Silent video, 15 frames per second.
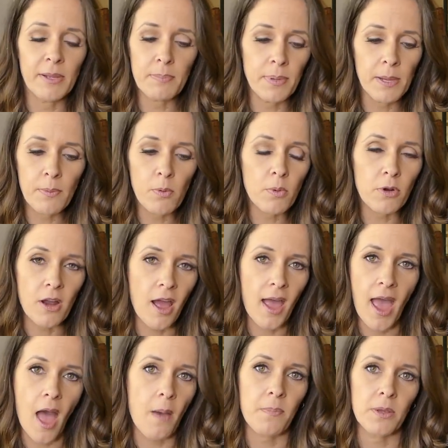People were not
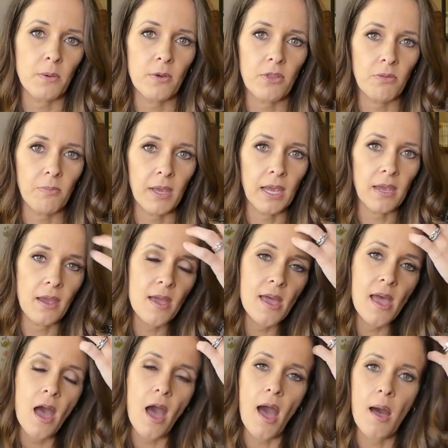happy with me
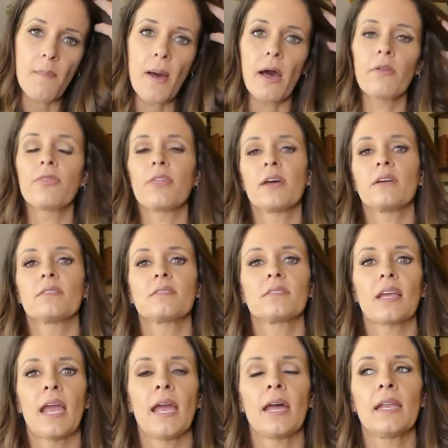about this.
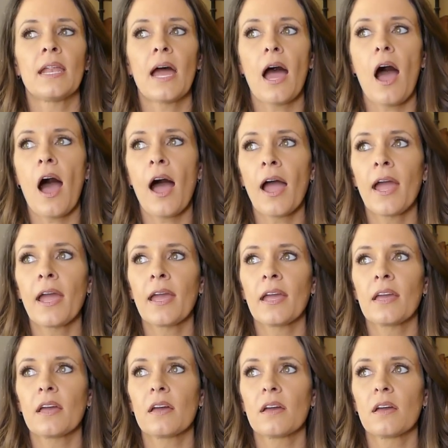And
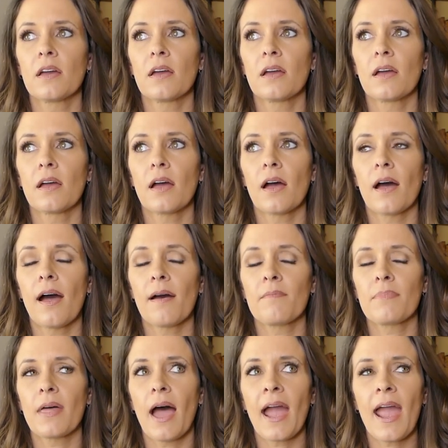I,
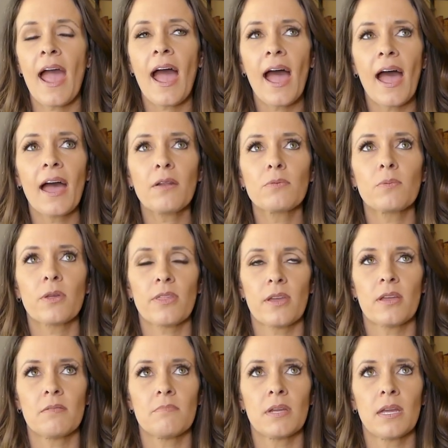I had
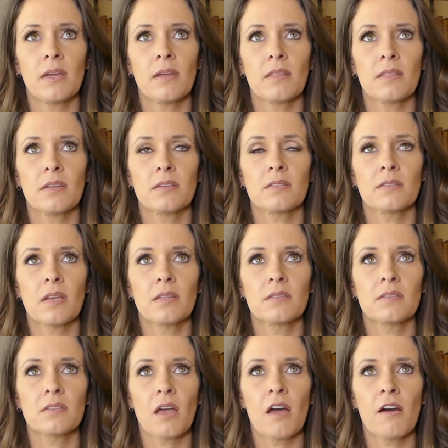within me this
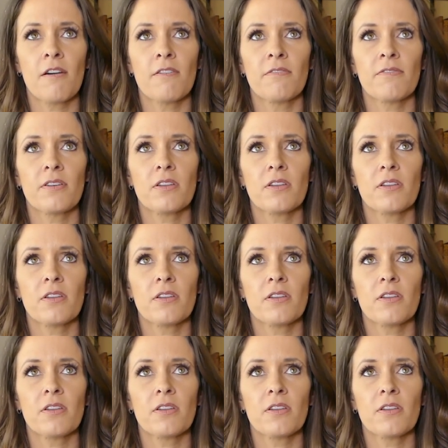sense of,